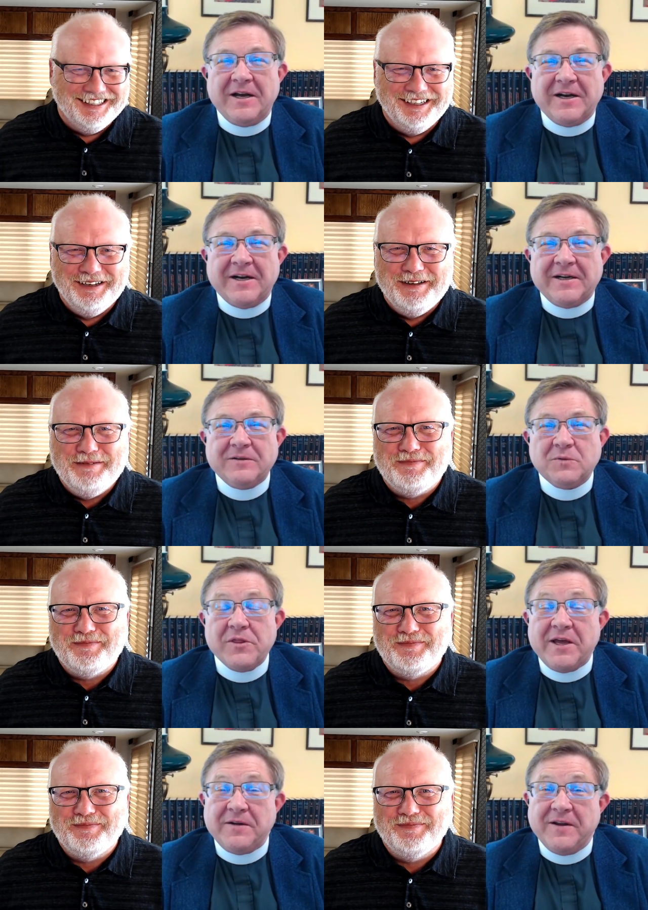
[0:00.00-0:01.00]
Speaker 1: Uh,
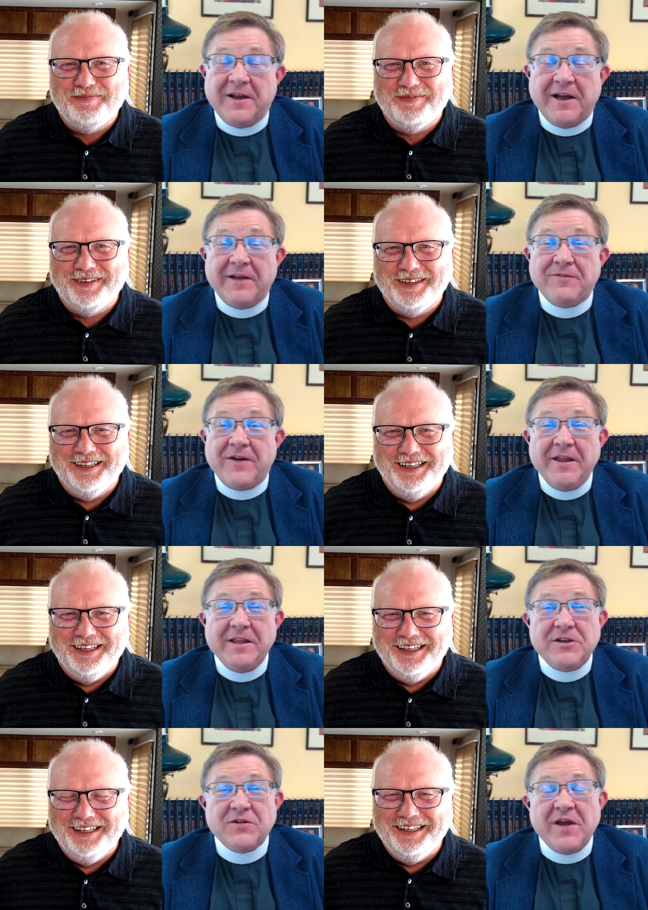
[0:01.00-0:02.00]
well, that I
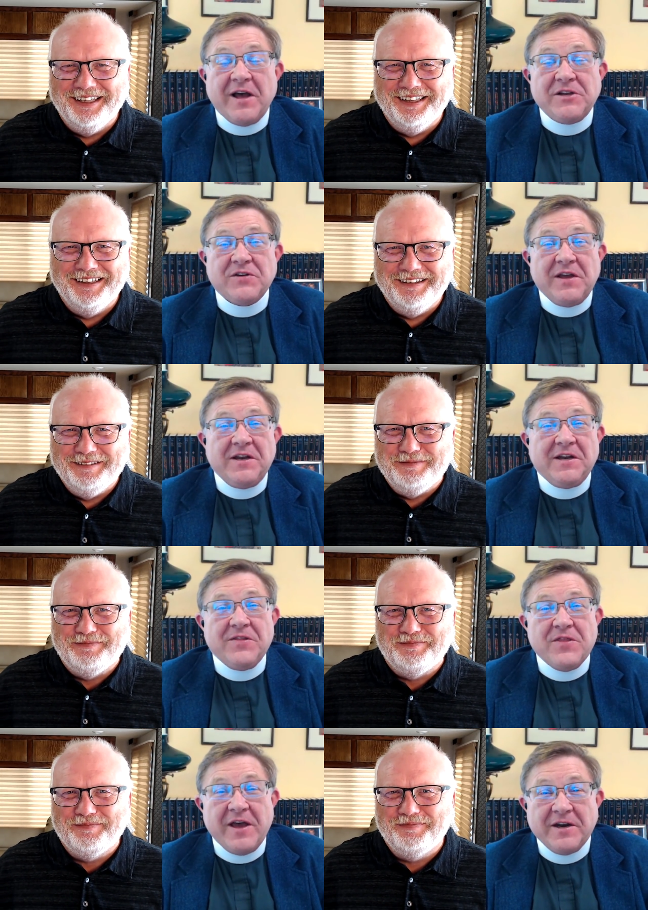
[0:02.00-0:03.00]
finally tra I traded
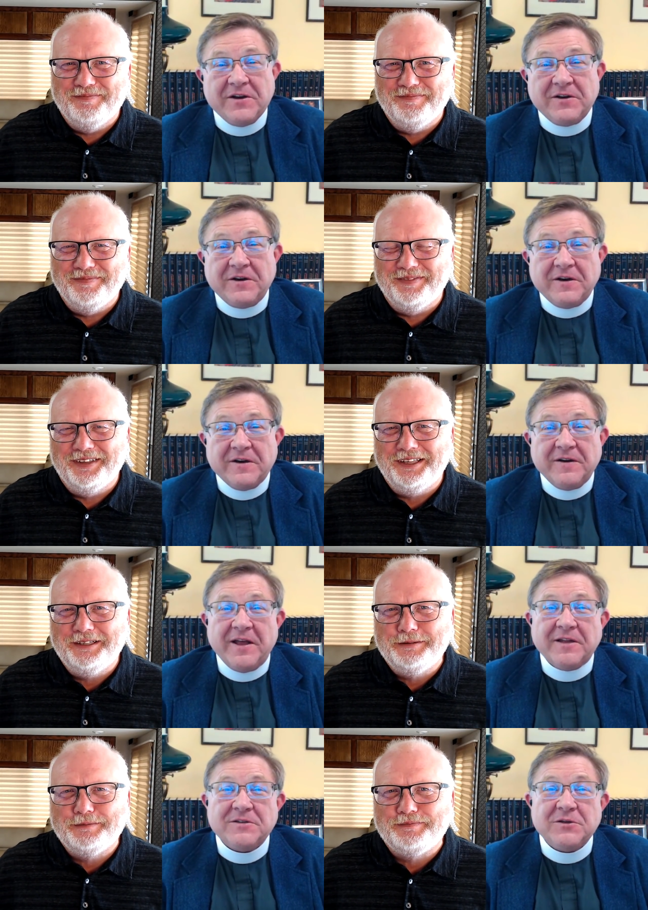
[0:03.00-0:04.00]
in that car
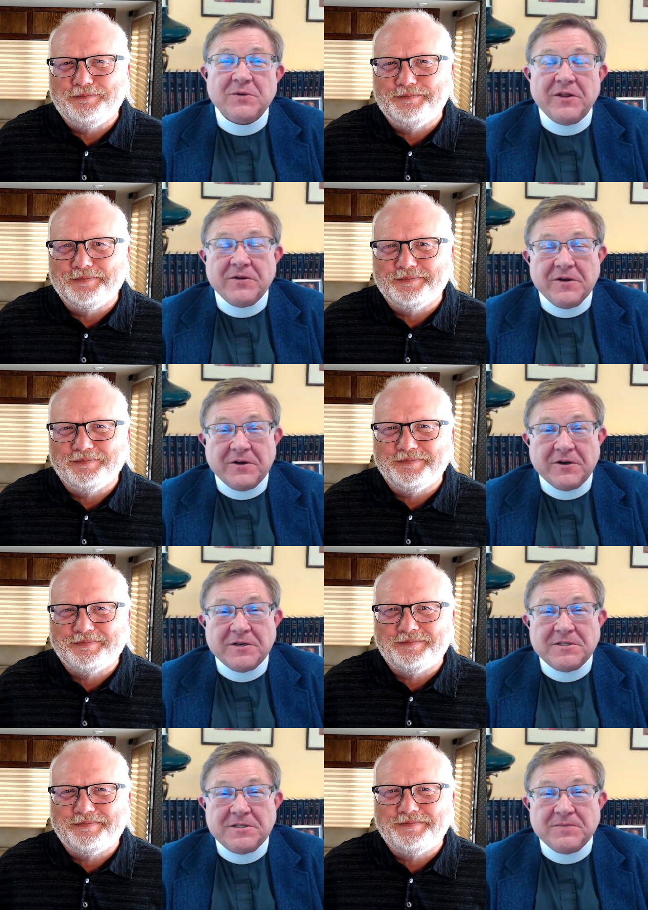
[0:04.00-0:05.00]
and two other
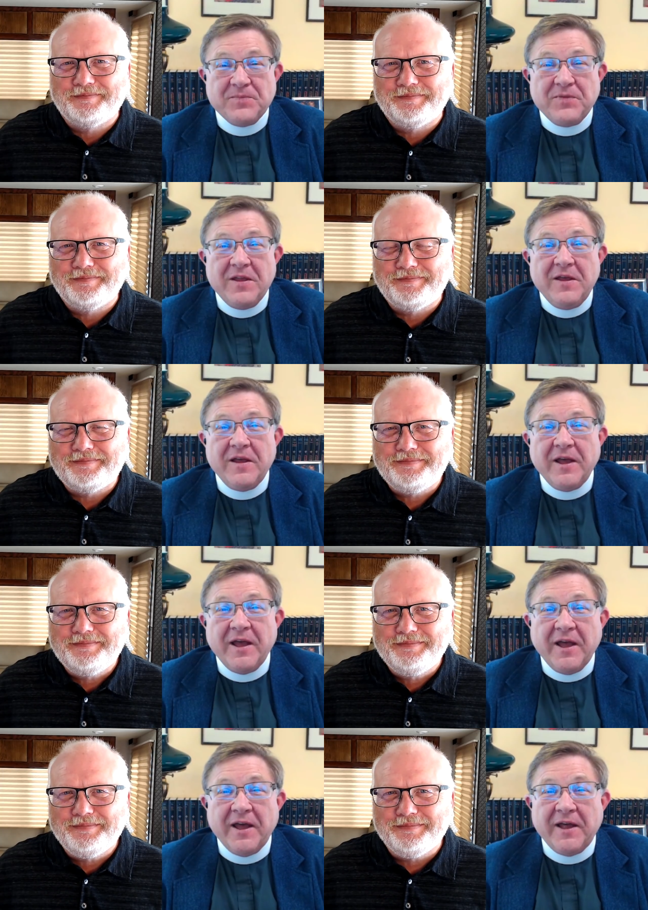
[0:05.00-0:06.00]
cars,
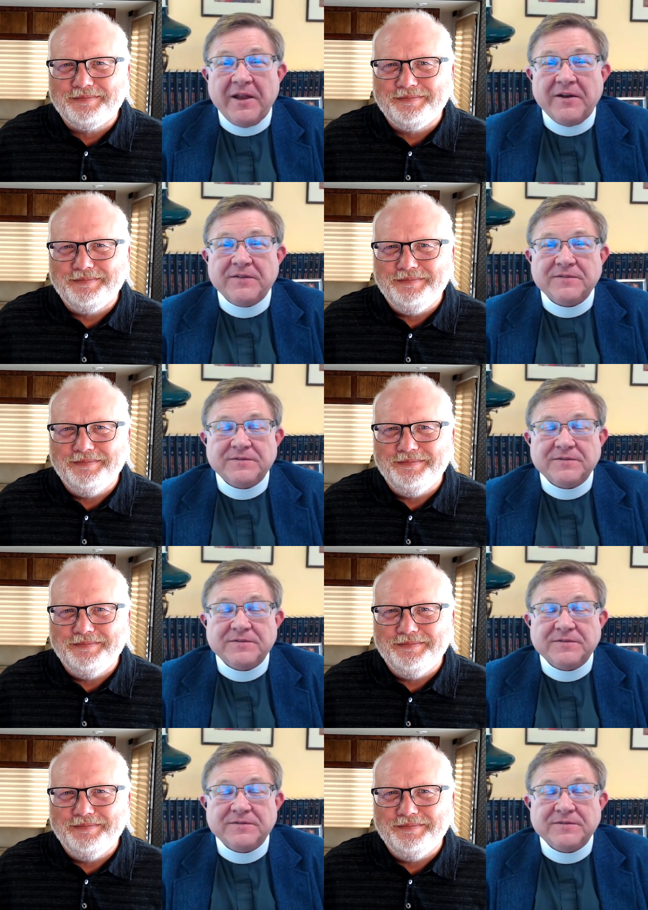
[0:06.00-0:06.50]
and